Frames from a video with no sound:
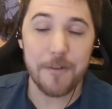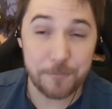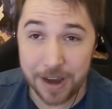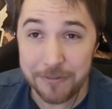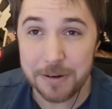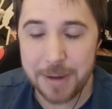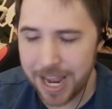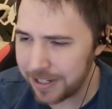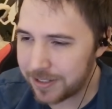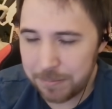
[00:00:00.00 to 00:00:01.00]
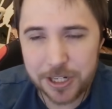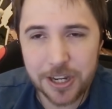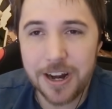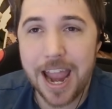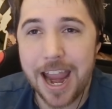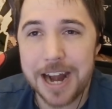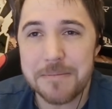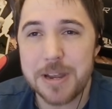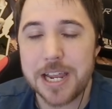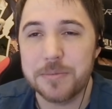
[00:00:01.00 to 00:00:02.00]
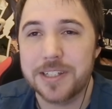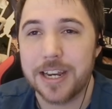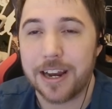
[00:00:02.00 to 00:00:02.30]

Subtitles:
Our favorite, man. Some good anime memes